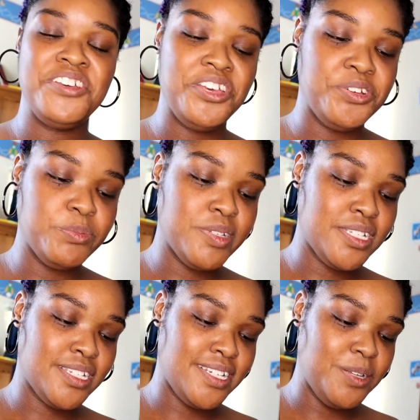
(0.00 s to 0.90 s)
helps
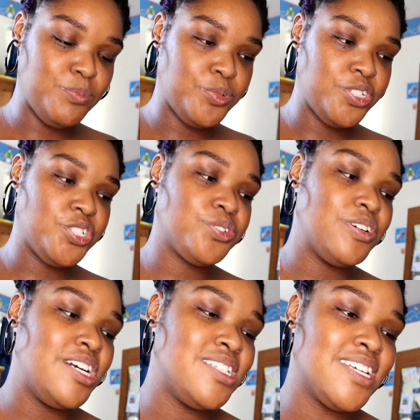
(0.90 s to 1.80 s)
it stay
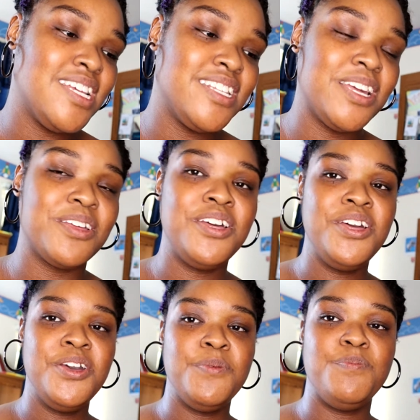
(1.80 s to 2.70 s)
moisturized. It kind of like
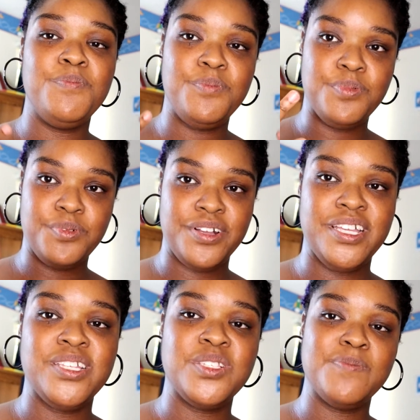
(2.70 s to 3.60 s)

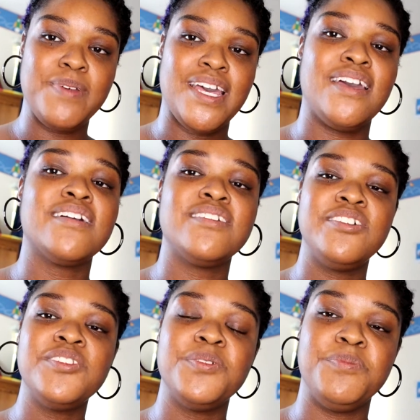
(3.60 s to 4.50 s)
brings back
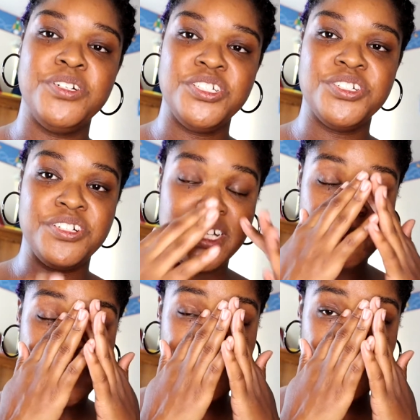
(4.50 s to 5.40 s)
the moisture in my